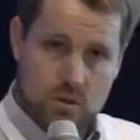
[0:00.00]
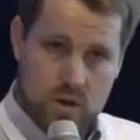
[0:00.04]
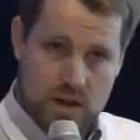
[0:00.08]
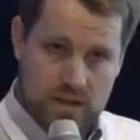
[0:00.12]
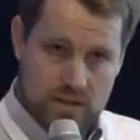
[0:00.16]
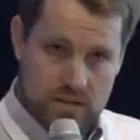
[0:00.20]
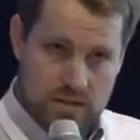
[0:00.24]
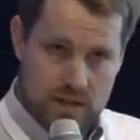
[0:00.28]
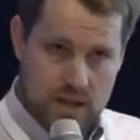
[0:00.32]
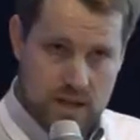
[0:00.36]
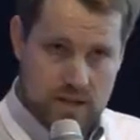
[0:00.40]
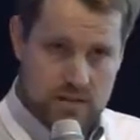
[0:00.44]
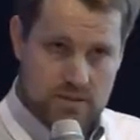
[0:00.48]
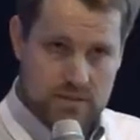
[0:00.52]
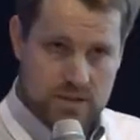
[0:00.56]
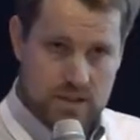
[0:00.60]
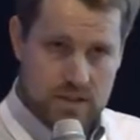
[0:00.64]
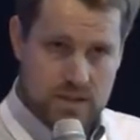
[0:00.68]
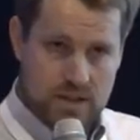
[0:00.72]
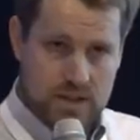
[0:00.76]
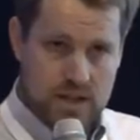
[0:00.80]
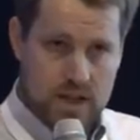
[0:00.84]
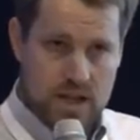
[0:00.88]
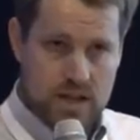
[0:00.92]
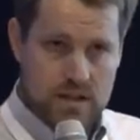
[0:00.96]
quite a lot of
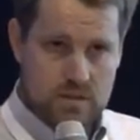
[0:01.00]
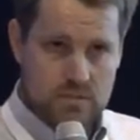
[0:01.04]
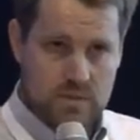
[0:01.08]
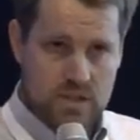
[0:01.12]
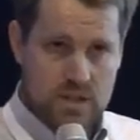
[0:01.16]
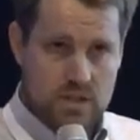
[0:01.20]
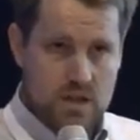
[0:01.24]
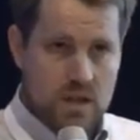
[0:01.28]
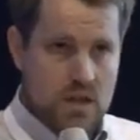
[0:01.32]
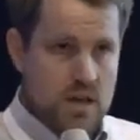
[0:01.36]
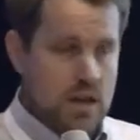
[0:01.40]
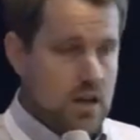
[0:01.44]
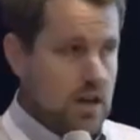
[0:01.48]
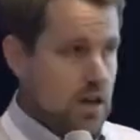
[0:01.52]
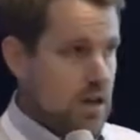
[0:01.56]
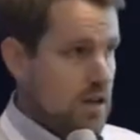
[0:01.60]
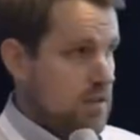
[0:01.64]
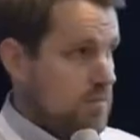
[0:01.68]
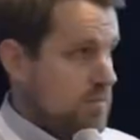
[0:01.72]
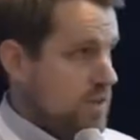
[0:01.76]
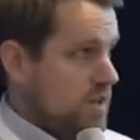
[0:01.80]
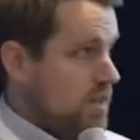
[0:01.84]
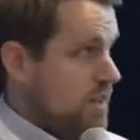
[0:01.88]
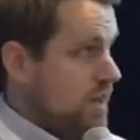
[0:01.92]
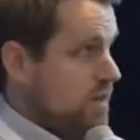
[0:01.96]
the economy.
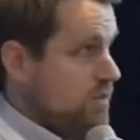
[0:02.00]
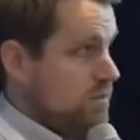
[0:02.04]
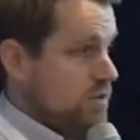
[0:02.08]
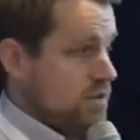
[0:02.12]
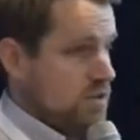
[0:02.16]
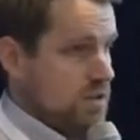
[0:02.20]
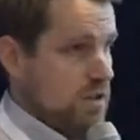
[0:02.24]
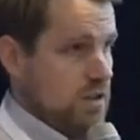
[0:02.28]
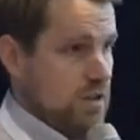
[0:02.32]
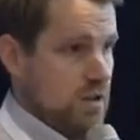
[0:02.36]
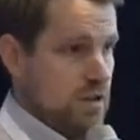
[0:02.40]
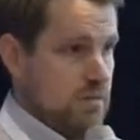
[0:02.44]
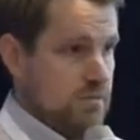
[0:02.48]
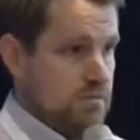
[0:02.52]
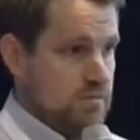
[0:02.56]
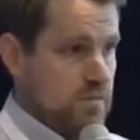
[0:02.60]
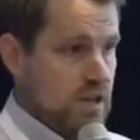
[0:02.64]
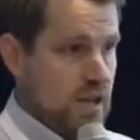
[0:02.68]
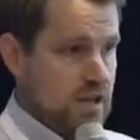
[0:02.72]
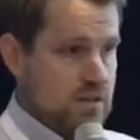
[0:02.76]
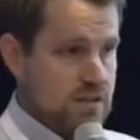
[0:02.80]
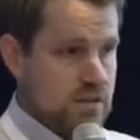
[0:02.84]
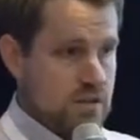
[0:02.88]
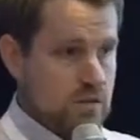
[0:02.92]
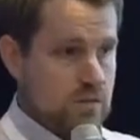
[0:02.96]

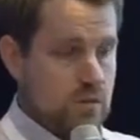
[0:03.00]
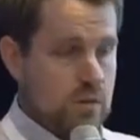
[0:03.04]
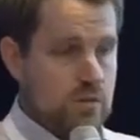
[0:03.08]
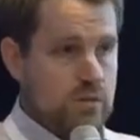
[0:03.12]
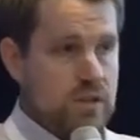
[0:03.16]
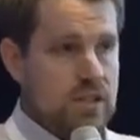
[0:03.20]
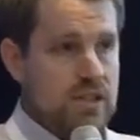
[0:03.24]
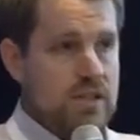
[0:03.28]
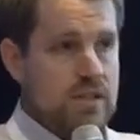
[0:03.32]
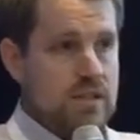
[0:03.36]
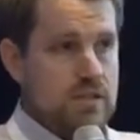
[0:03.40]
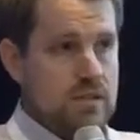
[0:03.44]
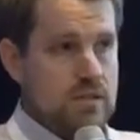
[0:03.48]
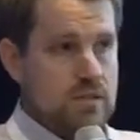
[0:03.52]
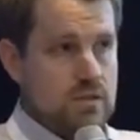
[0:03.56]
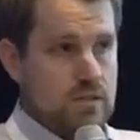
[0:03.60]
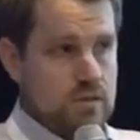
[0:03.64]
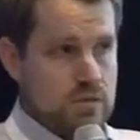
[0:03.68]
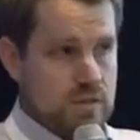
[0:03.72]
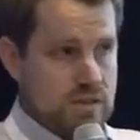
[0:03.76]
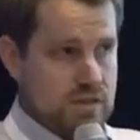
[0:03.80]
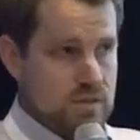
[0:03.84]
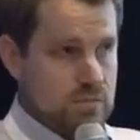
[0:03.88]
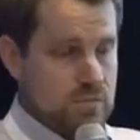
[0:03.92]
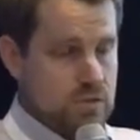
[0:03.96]
And so what we need to
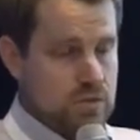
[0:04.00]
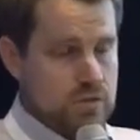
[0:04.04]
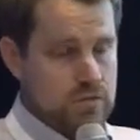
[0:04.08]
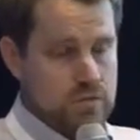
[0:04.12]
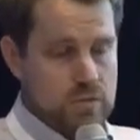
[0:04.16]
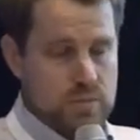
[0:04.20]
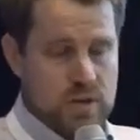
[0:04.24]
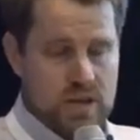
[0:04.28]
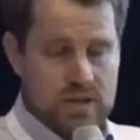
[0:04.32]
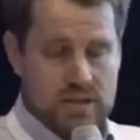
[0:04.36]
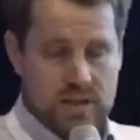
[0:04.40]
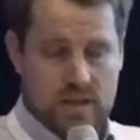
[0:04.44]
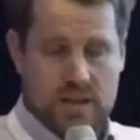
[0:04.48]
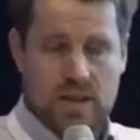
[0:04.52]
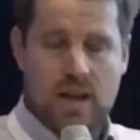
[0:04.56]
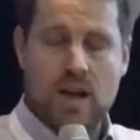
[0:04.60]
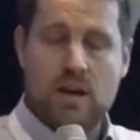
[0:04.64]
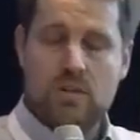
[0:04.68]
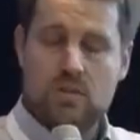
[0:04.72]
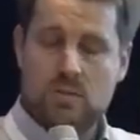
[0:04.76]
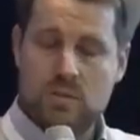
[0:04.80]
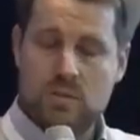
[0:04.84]
do is improve upon that. How